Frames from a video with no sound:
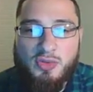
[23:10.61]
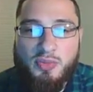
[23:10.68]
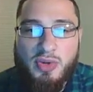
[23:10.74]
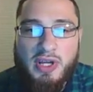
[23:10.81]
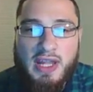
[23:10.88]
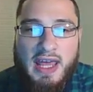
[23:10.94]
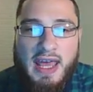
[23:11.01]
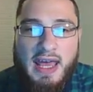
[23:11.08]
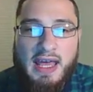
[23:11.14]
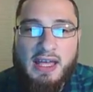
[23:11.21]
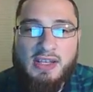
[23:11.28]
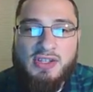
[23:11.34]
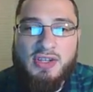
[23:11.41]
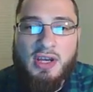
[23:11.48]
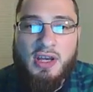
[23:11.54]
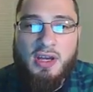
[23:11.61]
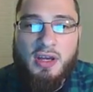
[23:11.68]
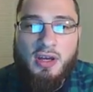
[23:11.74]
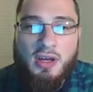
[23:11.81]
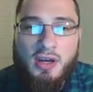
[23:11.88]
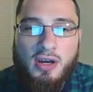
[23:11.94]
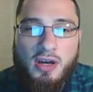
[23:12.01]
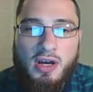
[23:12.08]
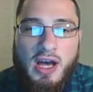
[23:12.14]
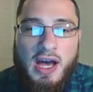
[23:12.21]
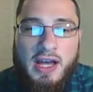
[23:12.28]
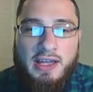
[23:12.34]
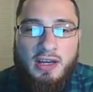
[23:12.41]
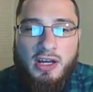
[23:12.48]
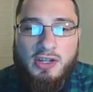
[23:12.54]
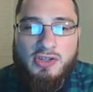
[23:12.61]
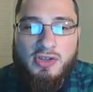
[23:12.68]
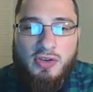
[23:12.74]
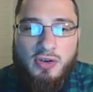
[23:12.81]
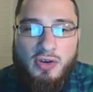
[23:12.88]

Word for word: but as ions